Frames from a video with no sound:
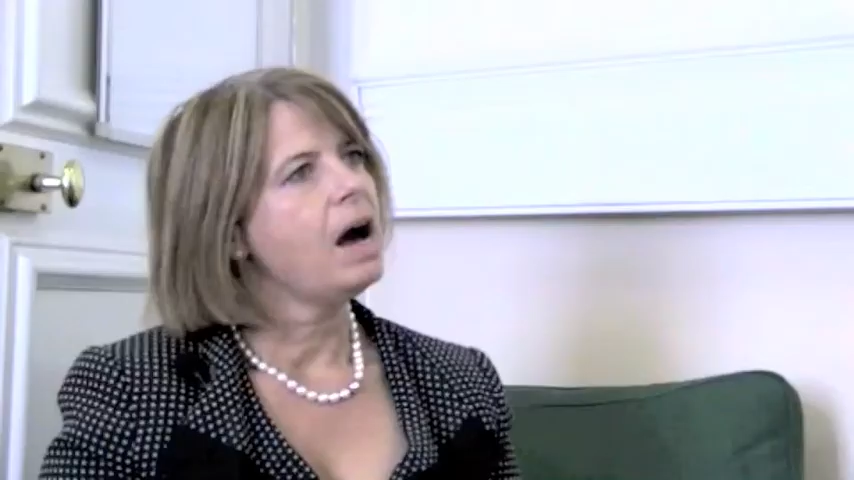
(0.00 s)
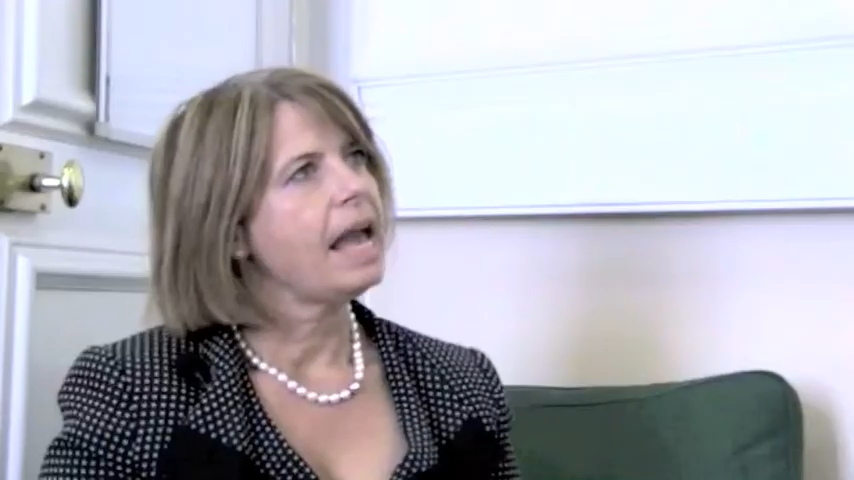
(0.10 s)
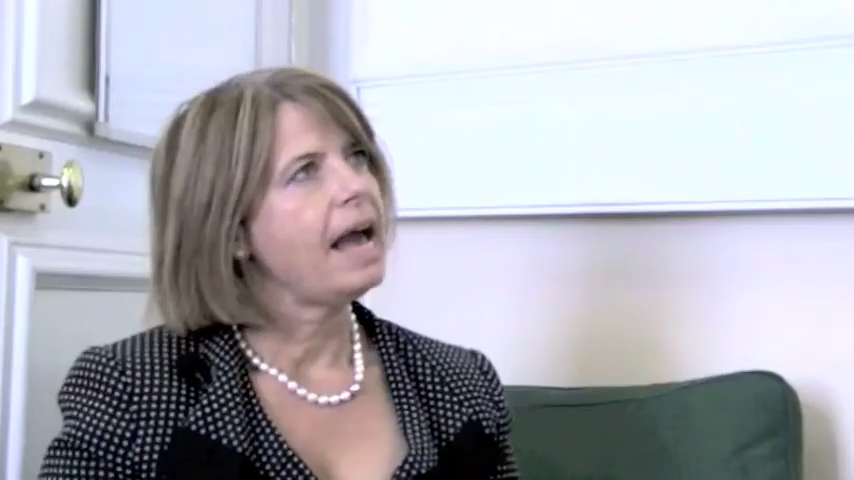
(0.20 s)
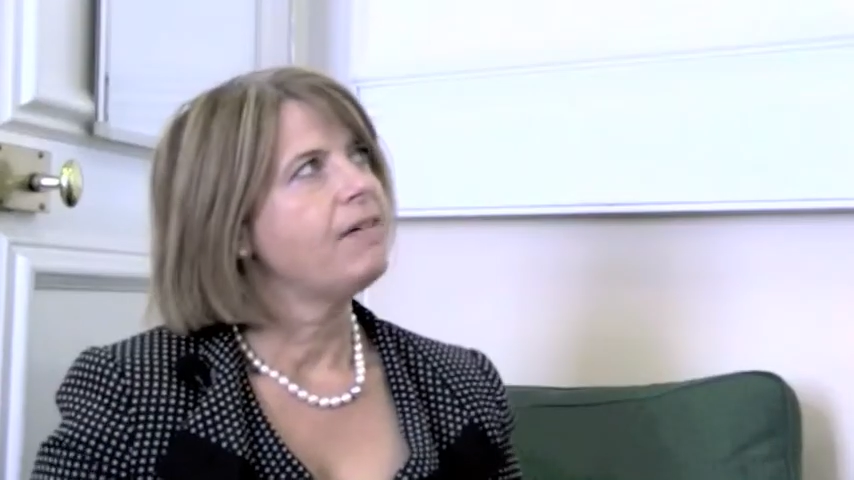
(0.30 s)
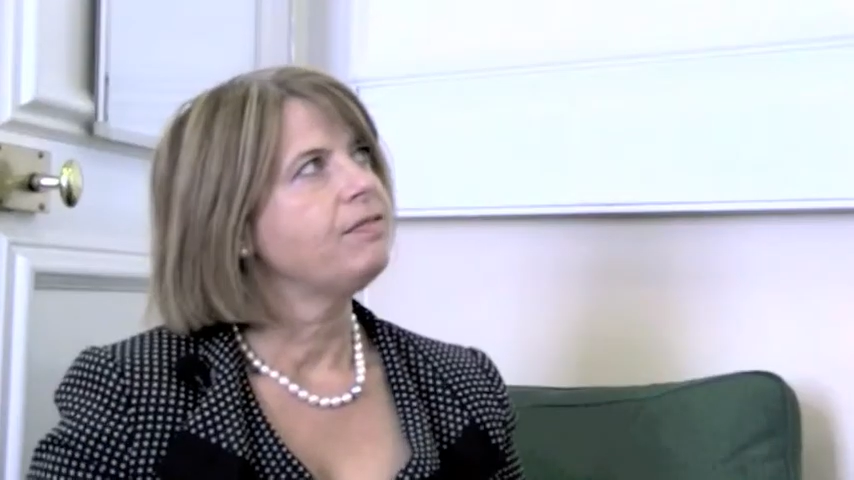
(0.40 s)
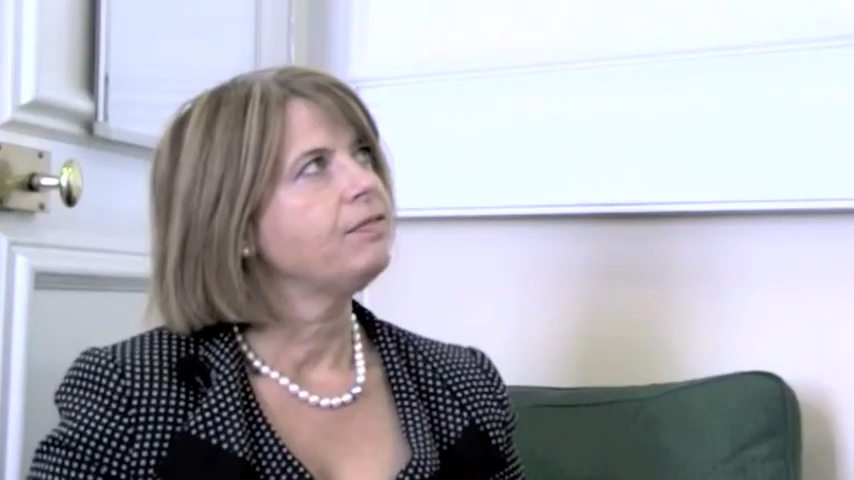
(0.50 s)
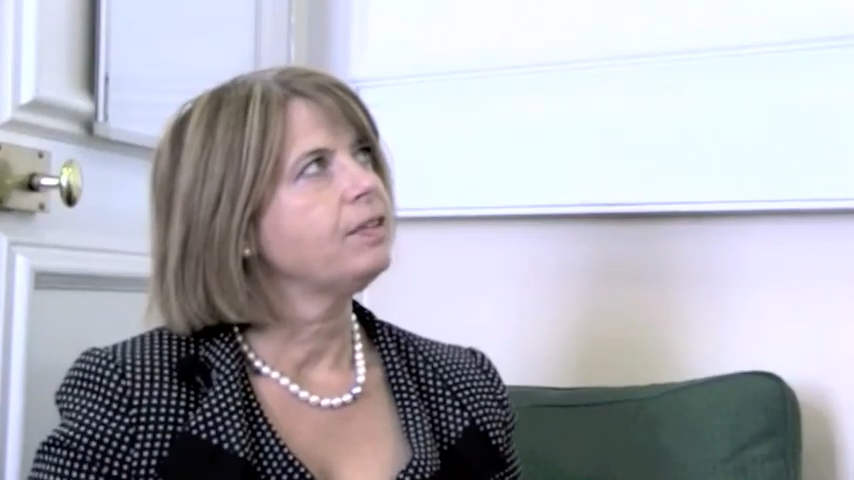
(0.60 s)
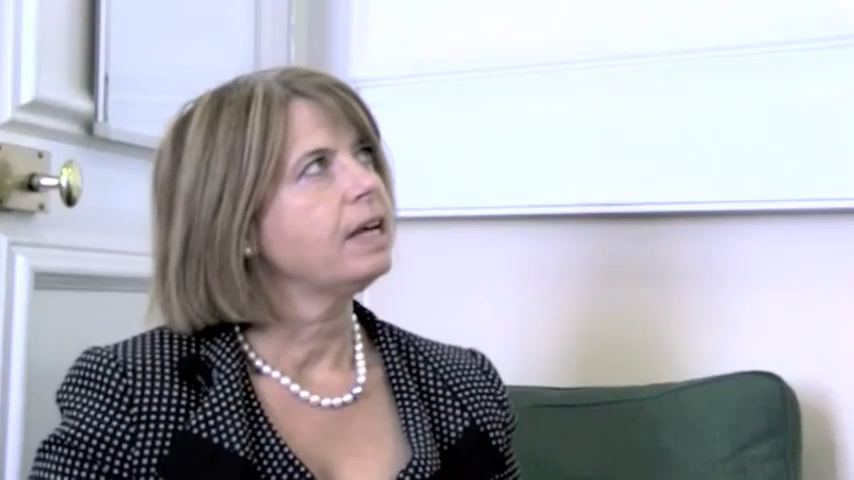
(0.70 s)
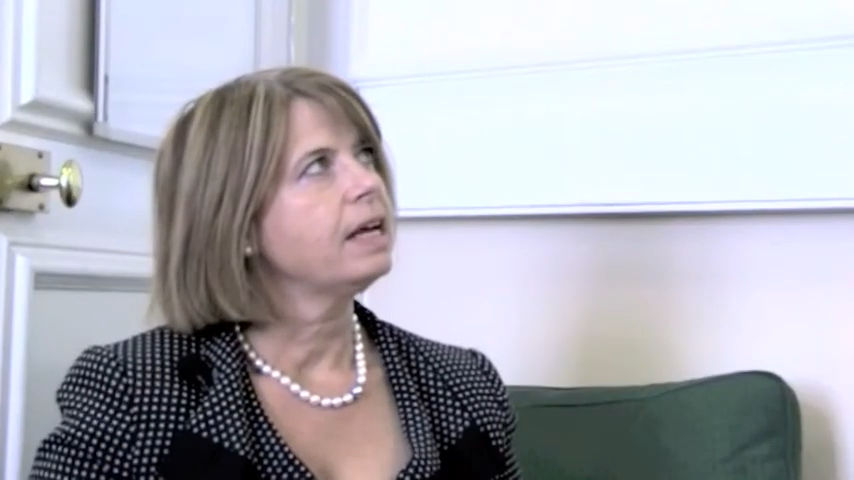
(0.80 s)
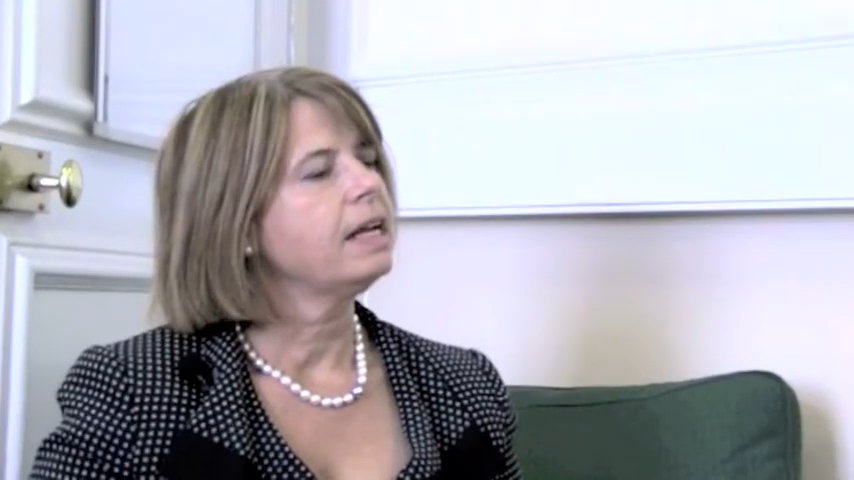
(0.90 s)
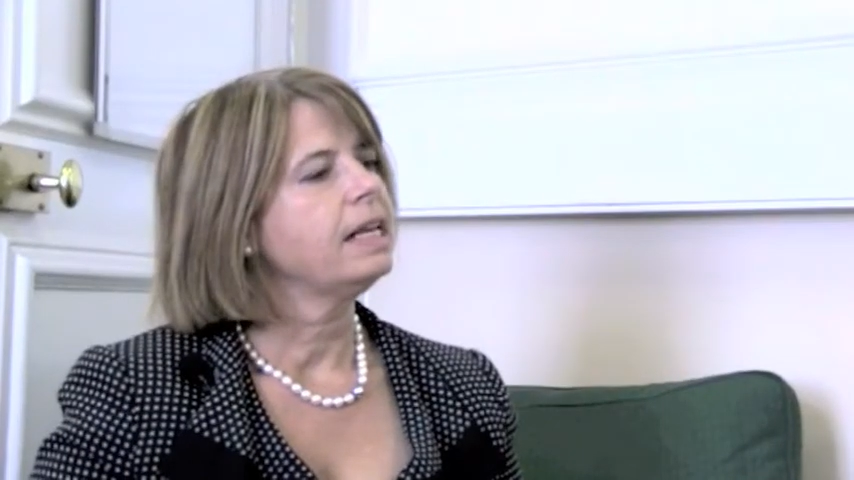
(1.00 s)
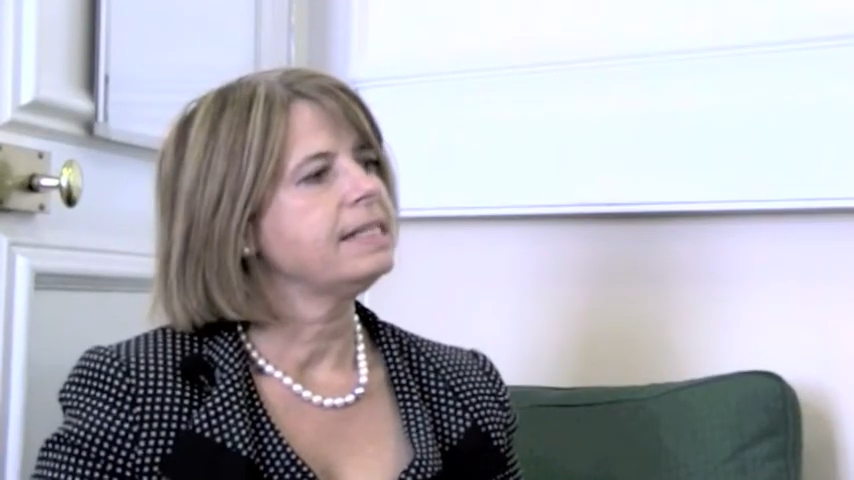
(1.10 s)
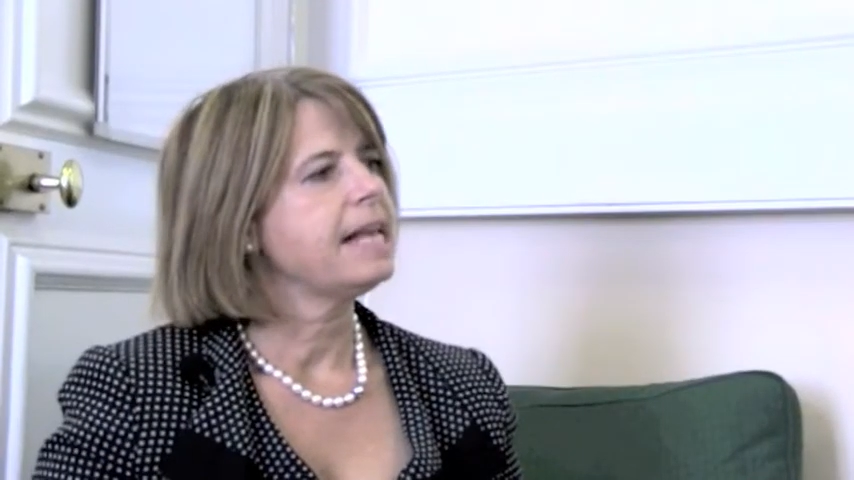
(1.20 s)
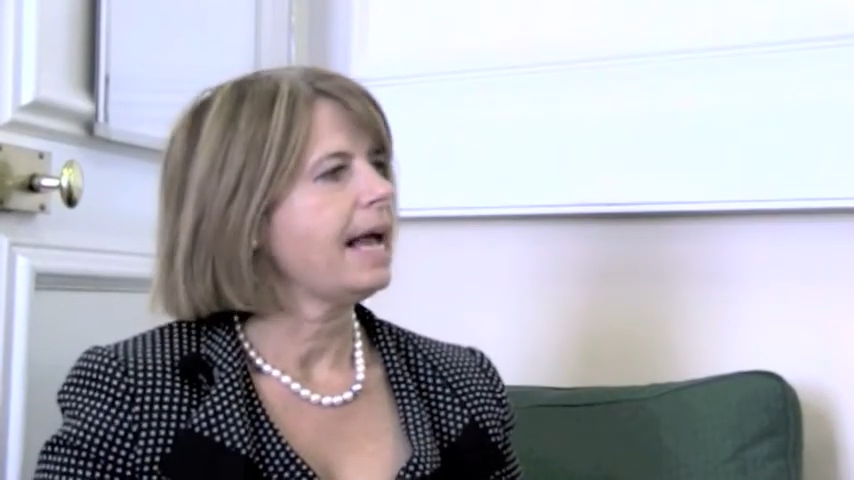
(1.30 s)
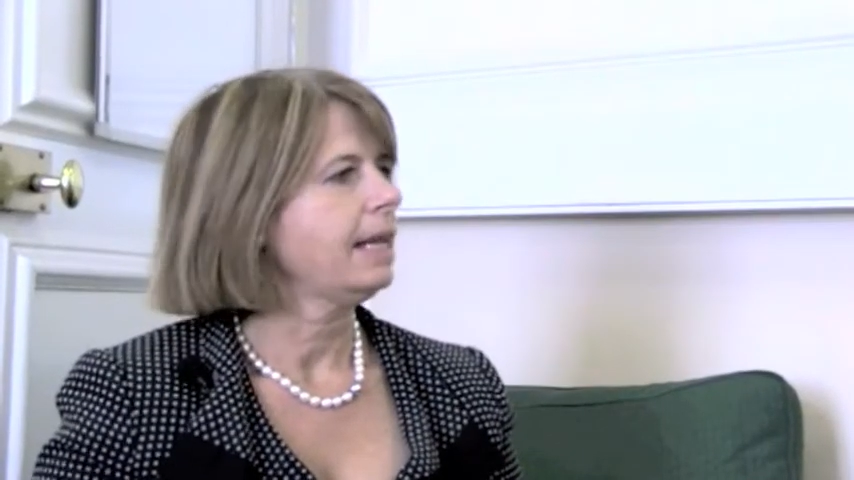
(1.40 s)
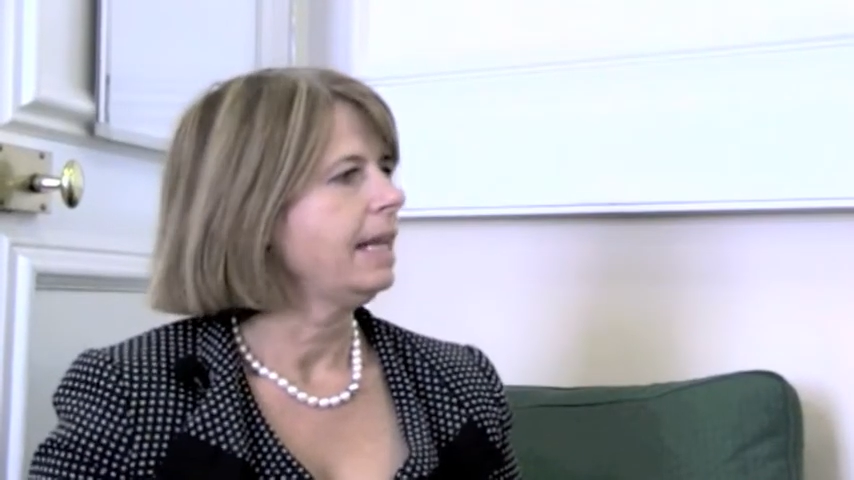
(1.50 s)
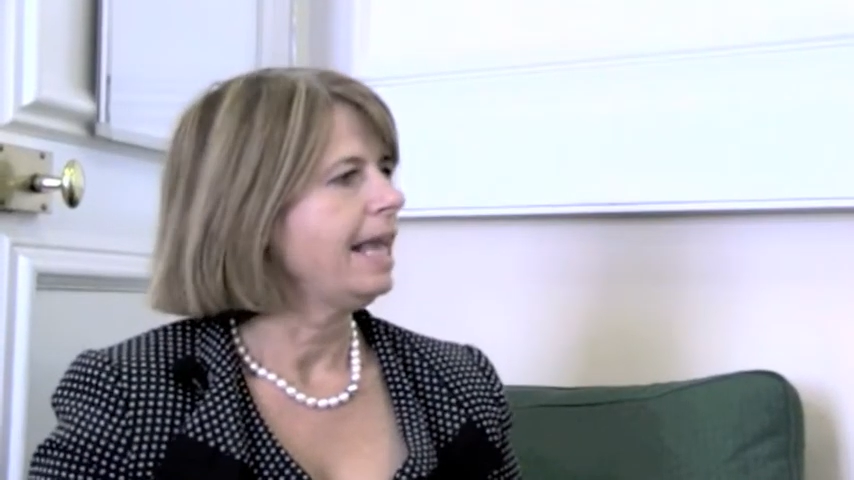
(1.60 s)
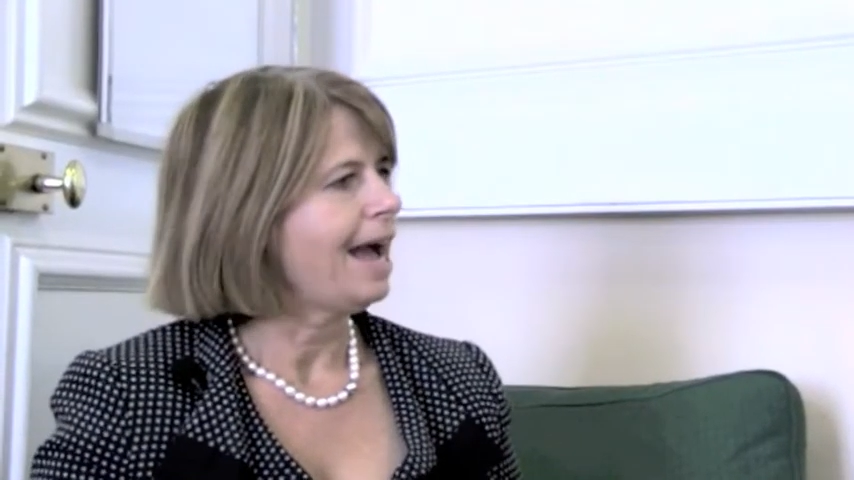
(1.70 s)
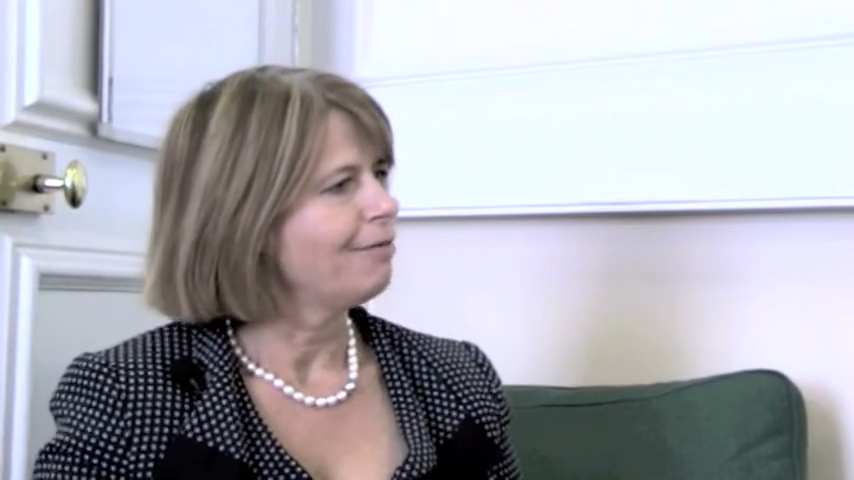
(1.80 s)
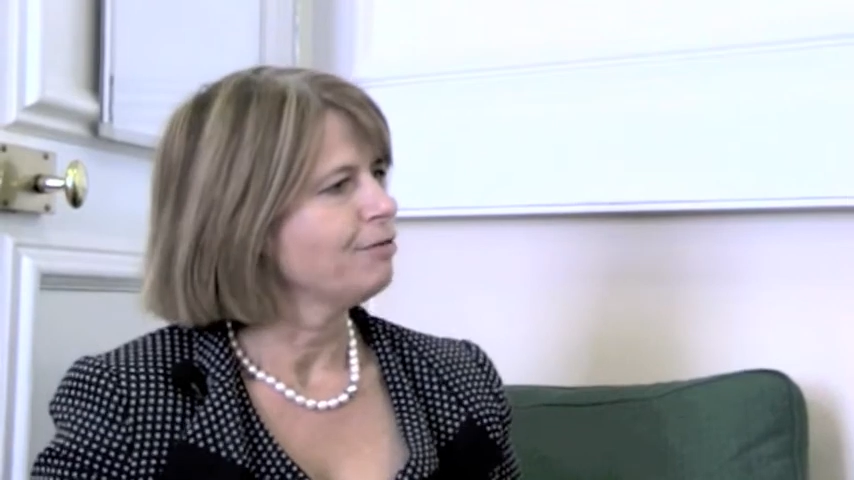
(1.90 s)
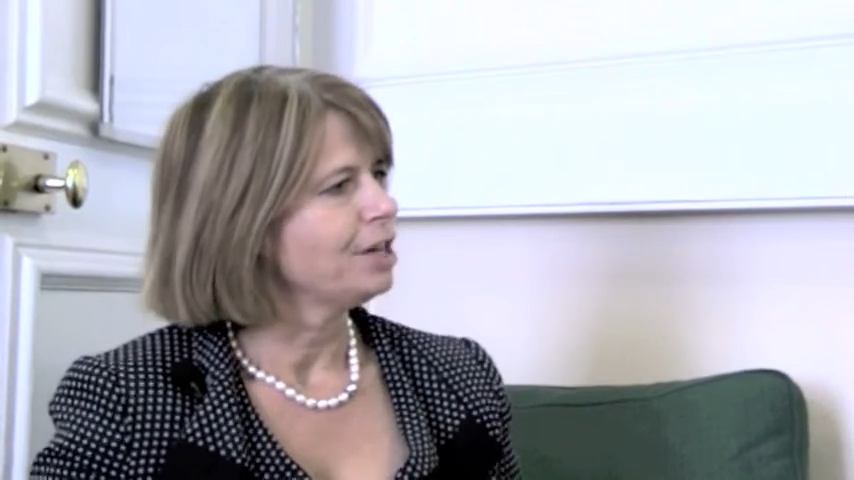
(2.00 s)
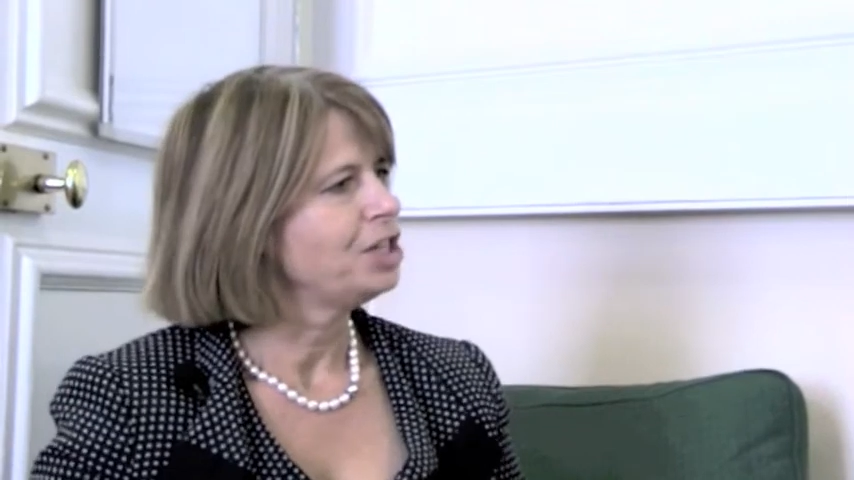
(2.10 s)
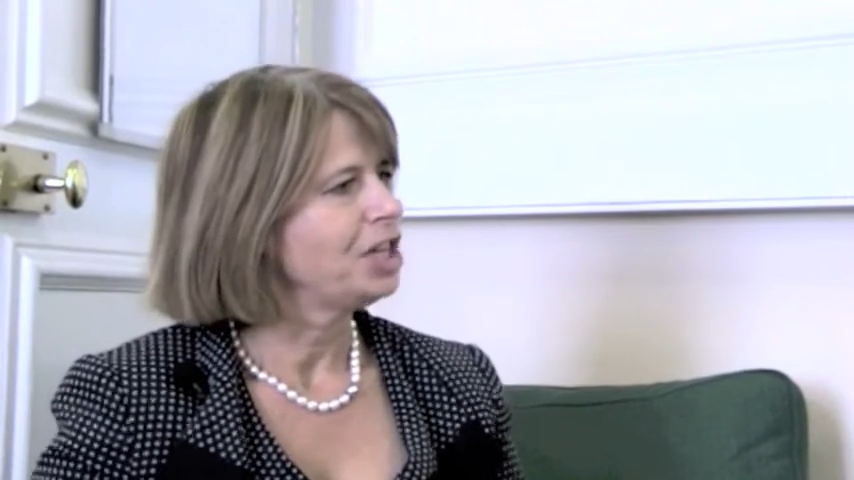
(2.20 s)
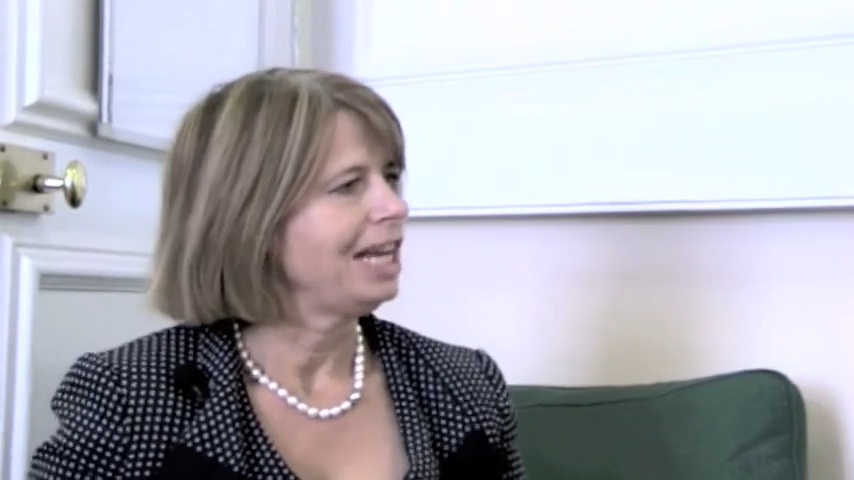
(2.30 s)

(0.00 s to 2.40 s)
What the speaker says: I have an exactly average